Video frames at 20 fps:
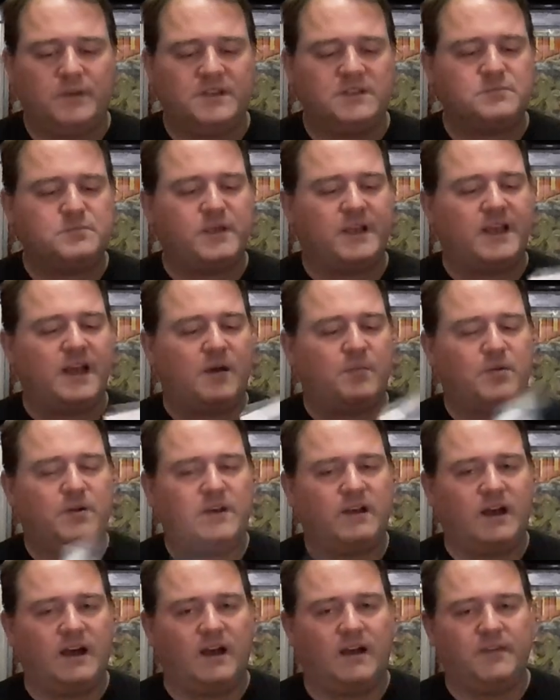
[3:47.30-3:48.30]
pickup,
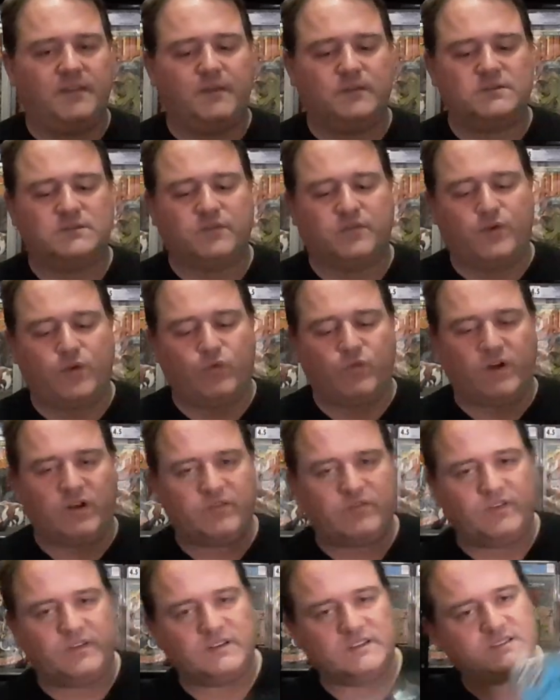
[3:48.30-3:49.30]
there was a few run
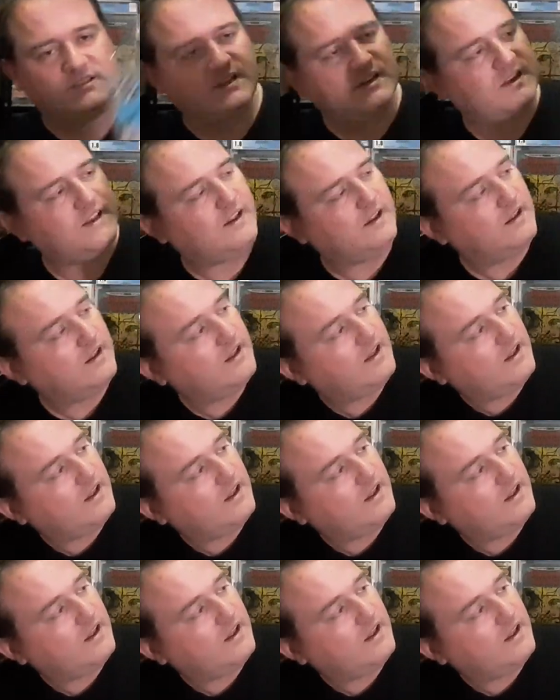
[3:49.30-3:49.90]
fillers in here.